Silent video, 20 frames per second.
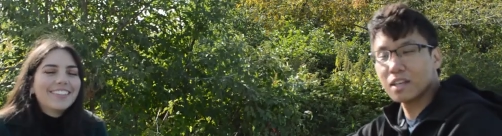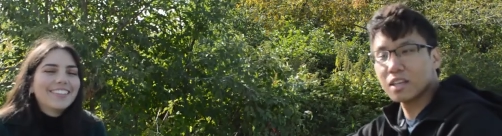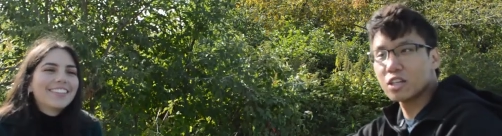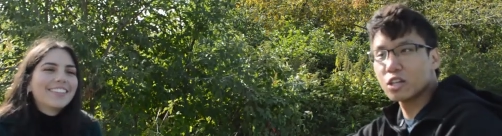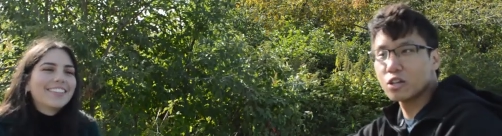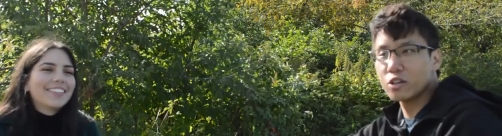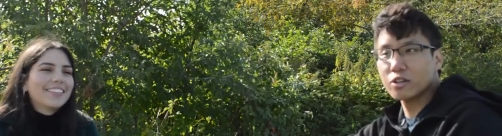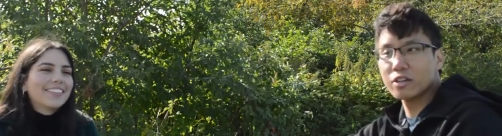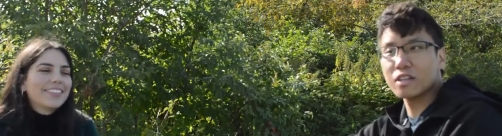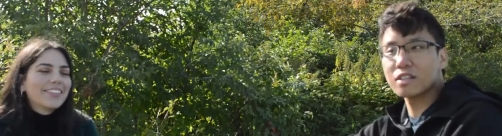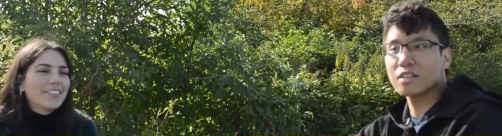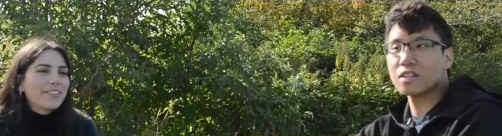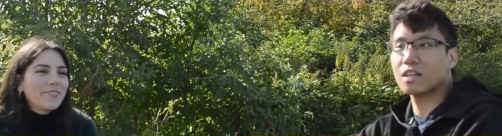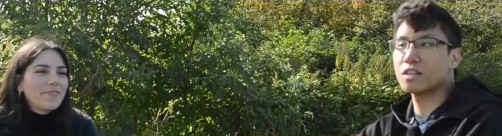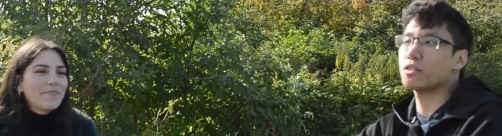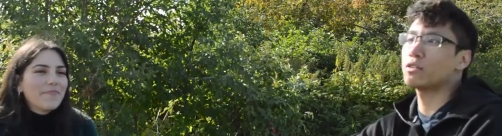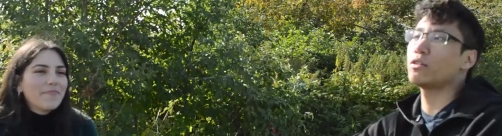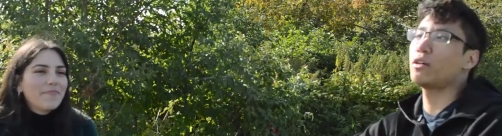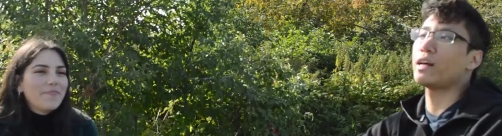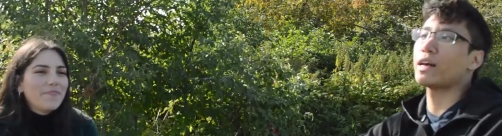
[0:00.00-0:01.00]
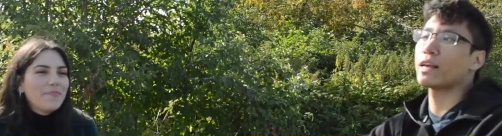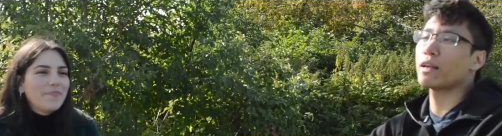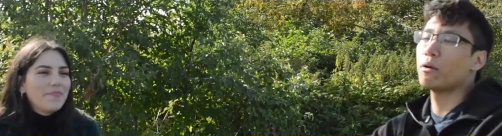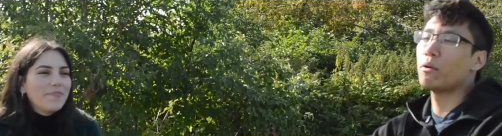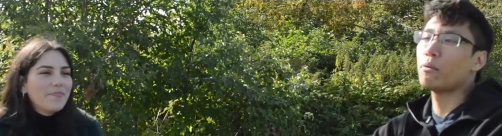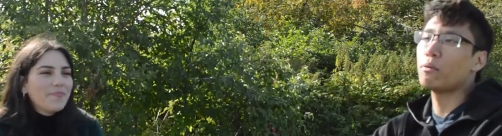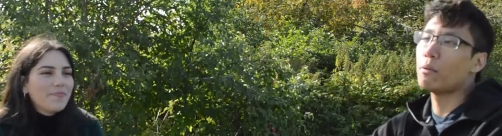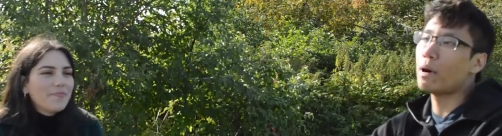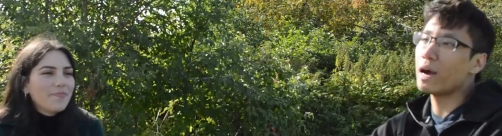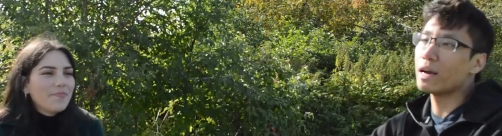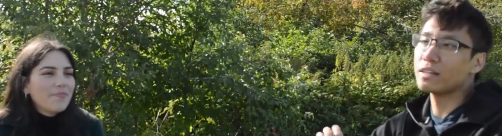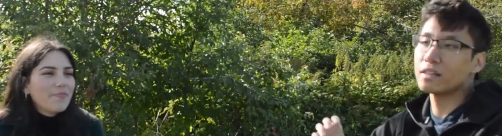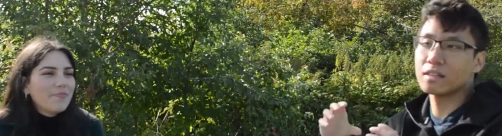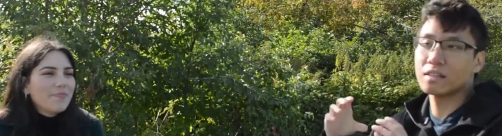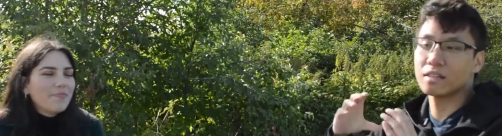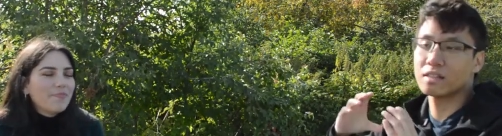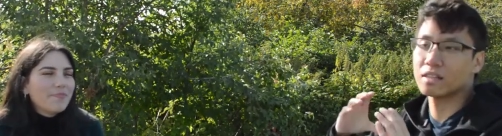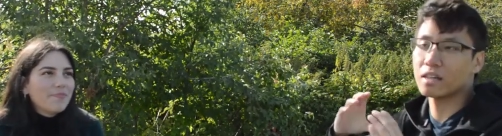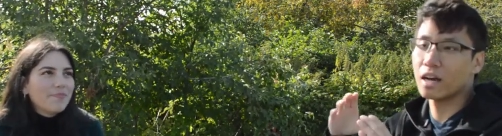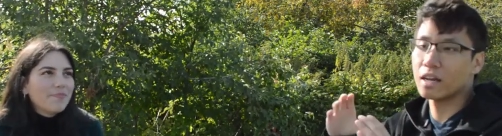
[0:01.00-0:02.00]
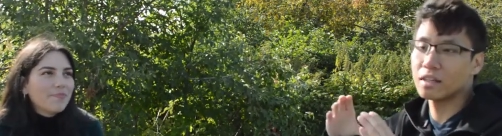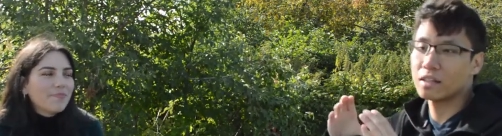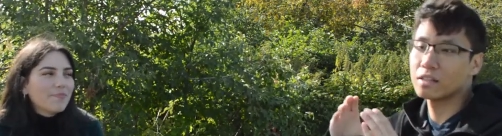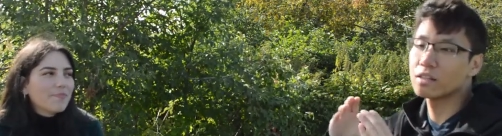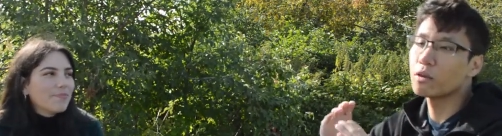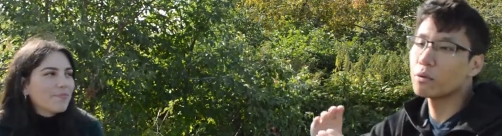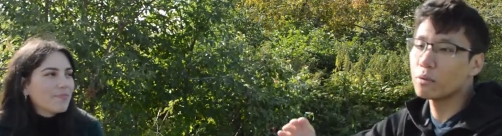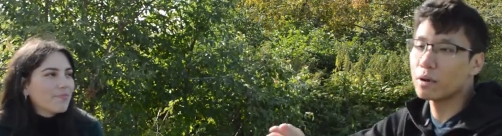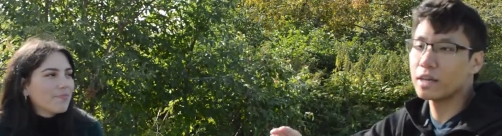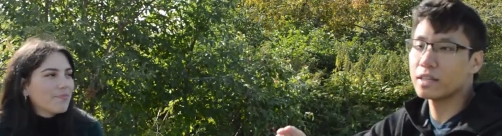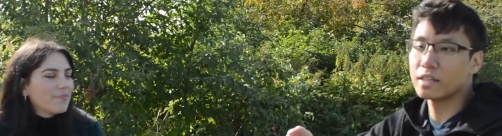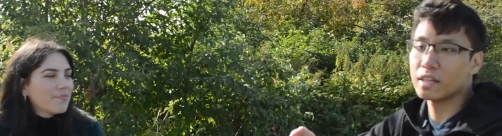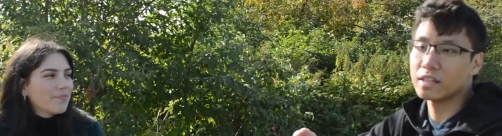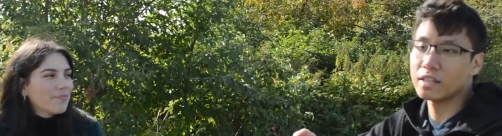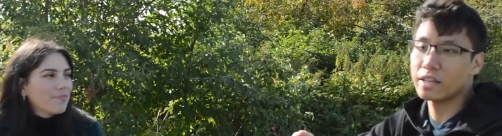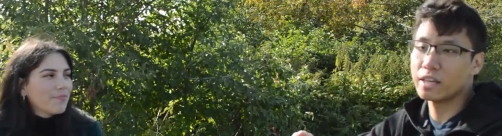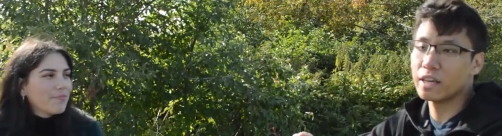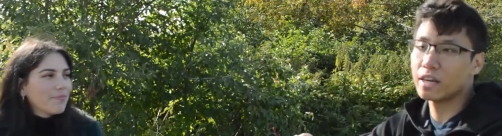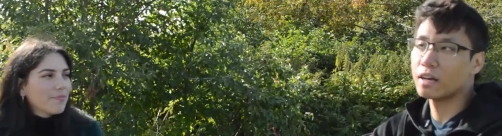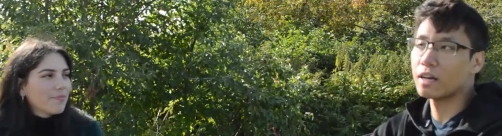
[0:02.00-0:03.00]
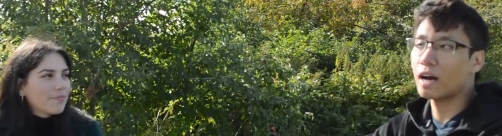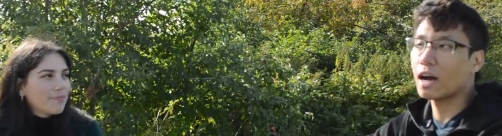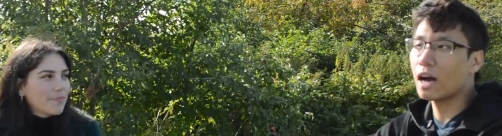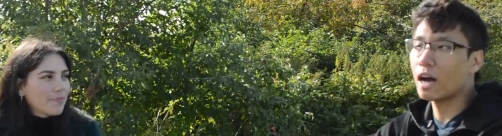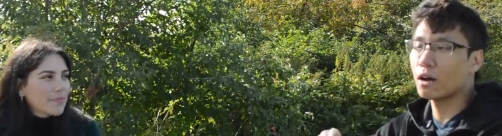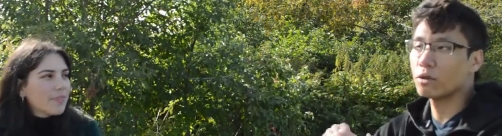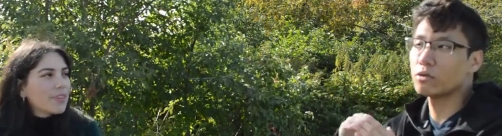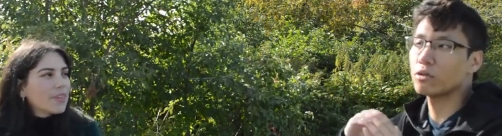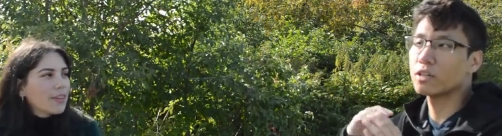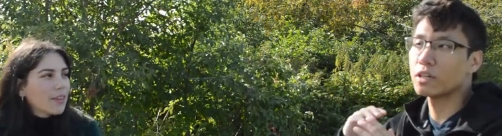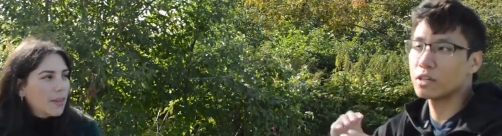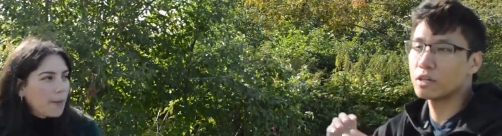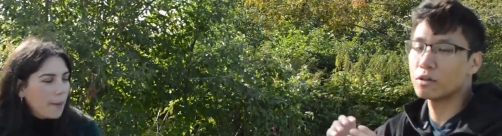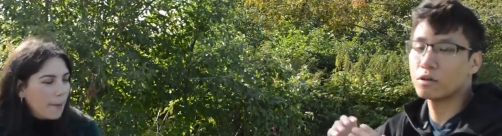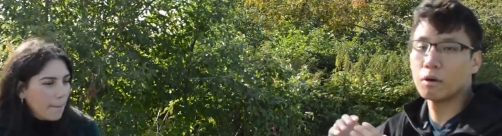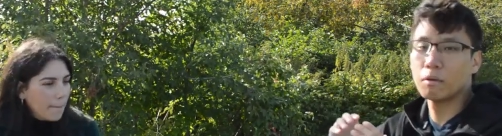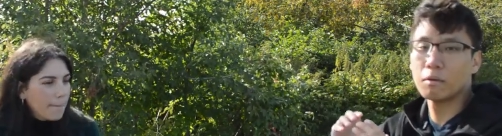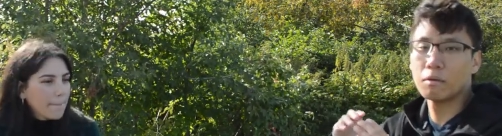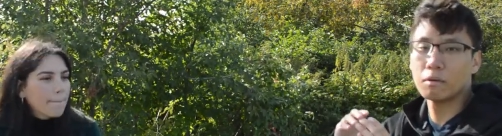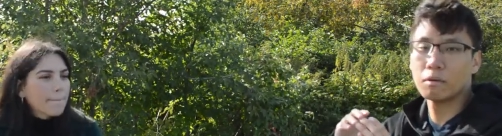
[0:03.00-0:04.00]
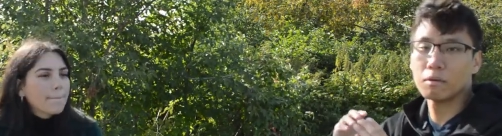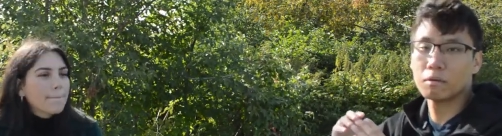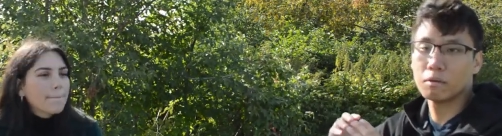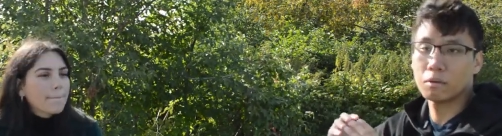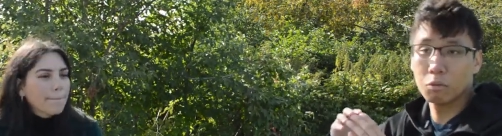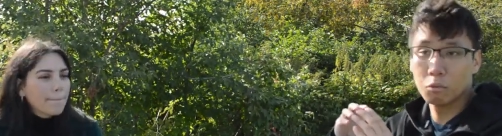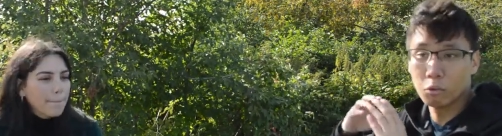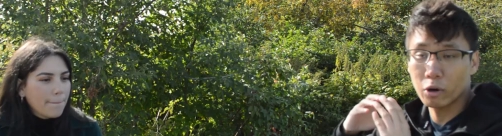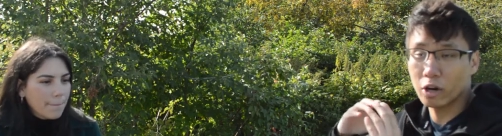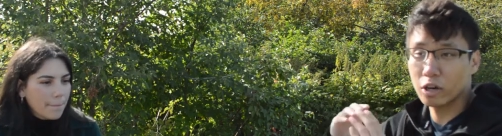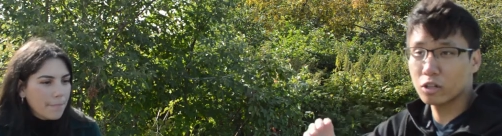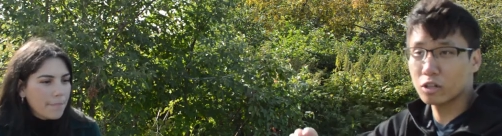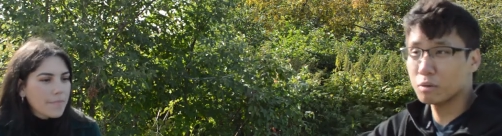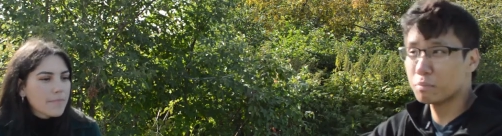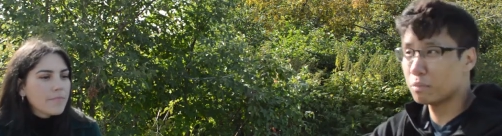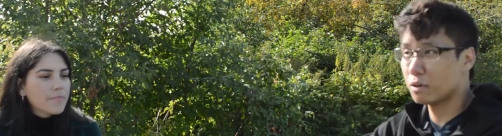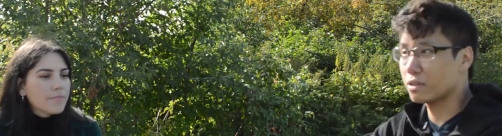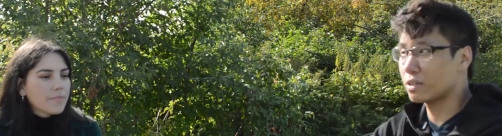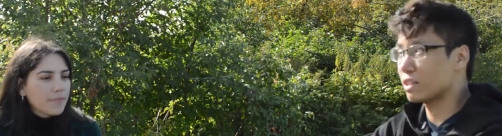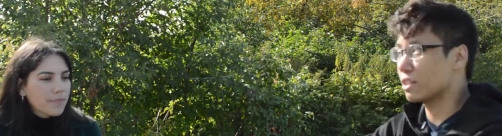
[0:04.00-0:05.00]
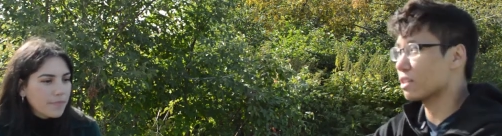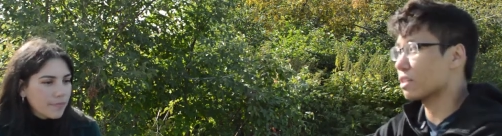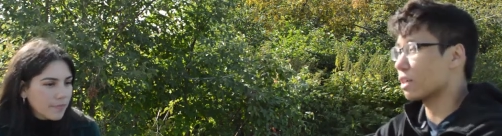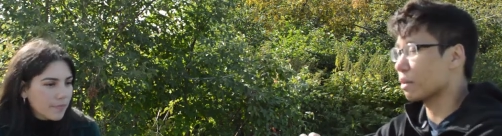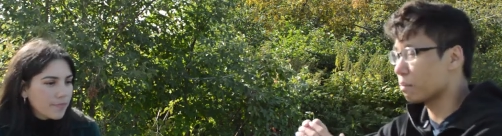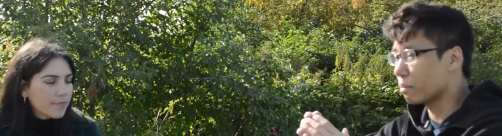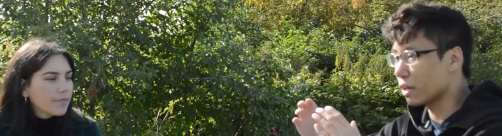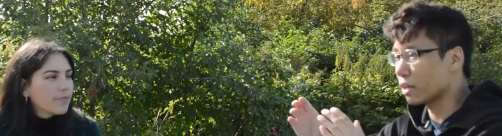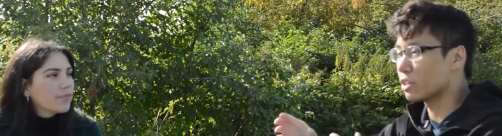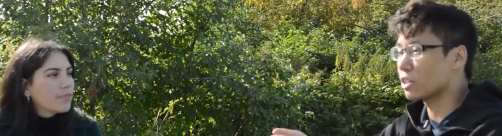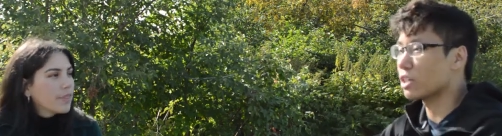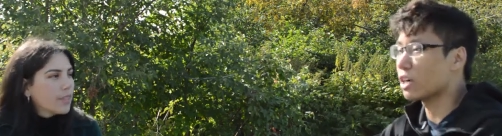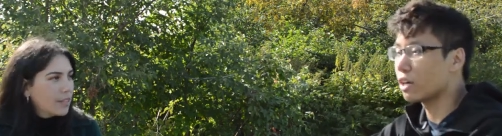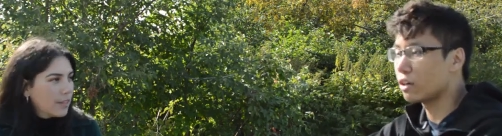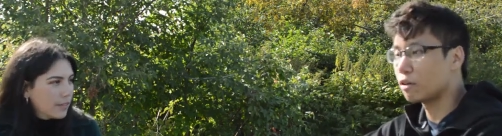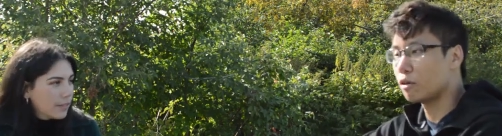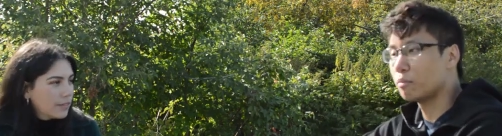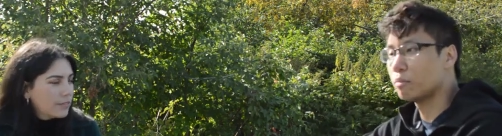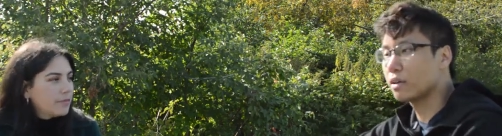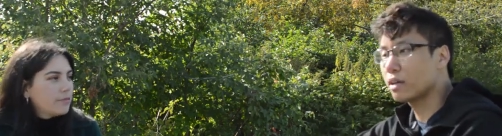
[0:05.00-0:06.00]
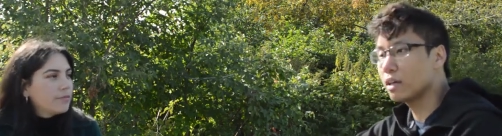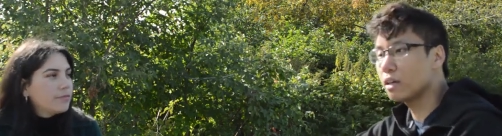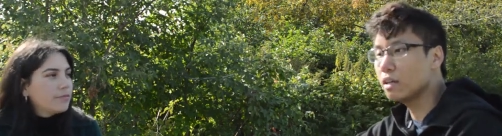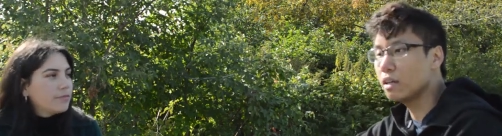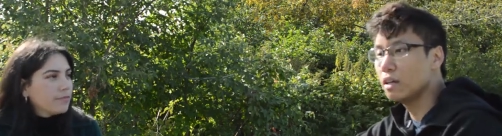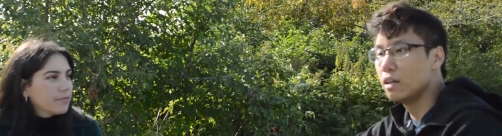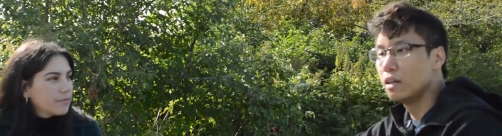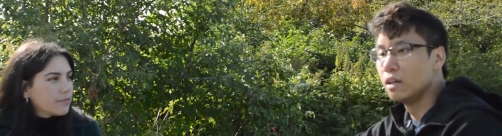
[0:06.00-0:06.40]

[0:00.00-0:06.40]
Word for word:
Speaker 1: curious as to like why they designed it the way they did. How do they know where to put this like big giant opening?